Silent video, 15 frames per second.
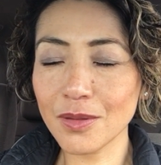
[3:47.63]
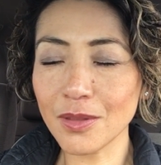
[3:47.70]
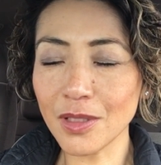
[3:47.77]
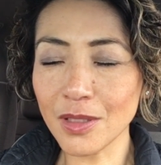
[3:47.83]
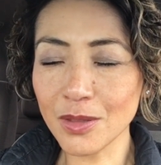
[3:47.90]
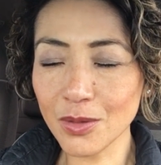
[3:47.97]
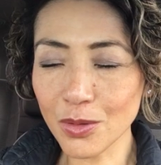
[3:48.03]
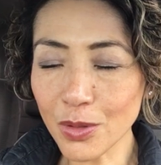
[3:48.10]

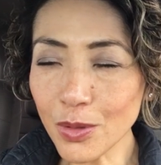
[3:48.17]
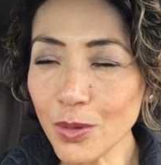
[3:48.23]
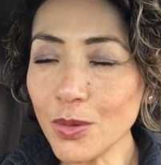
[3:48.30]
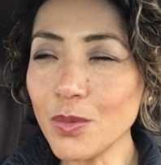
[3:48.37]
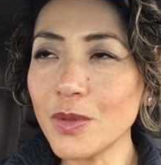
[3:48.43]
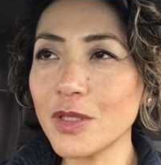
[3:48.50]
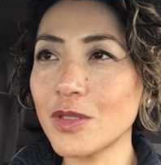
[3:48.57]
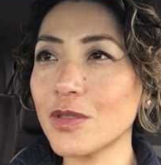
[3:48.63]
in
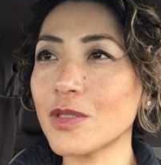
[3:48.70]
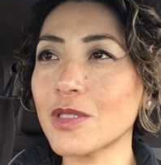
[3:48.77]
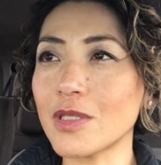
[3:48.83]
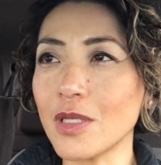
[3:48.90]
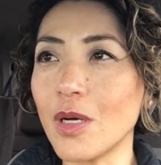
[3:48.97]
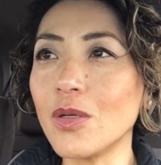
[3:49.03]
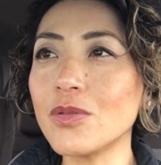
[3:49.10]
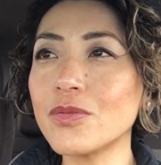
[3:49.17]
tune with
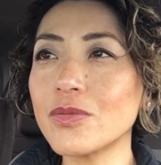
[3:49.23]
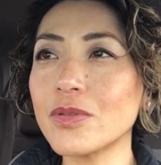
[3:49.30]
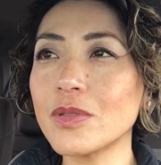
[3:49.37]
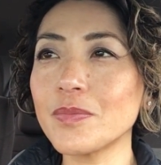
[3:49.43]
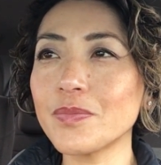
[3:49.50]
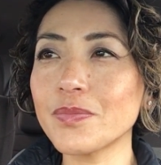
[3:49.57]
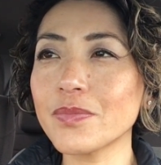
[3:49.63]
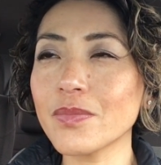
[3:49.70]
yourself,
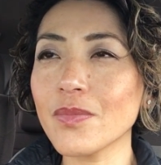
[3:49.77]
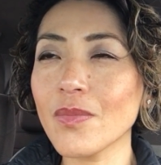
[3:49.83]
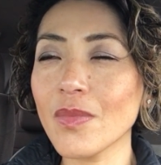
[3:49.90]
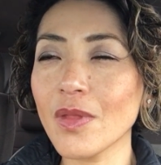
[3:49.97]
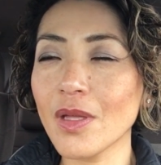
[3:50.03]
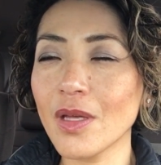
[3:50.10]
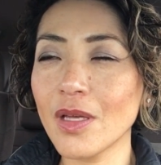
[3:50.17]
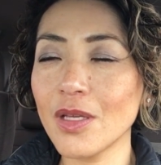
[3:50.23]

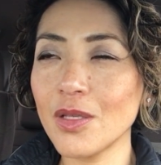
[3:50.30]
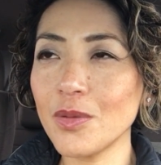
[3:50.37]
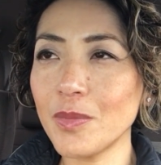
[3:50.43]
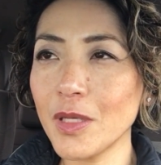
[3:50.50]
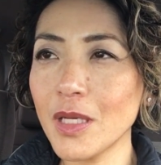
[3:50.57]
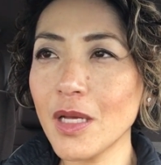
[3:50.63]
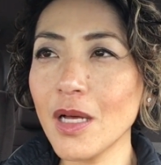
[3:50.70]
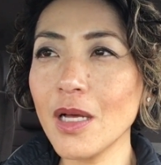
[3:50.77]
you
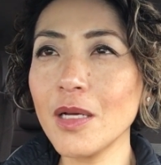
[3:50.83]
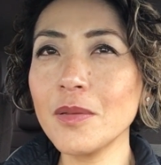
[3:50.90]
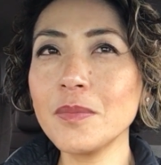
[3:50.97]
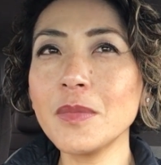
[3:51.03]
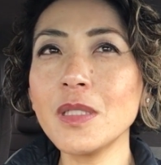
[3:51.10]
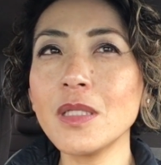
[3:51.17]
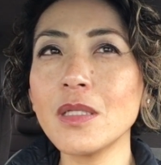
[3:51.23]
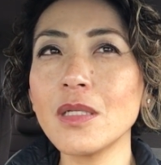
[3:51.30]

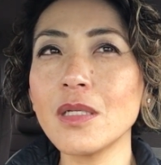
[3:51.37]
become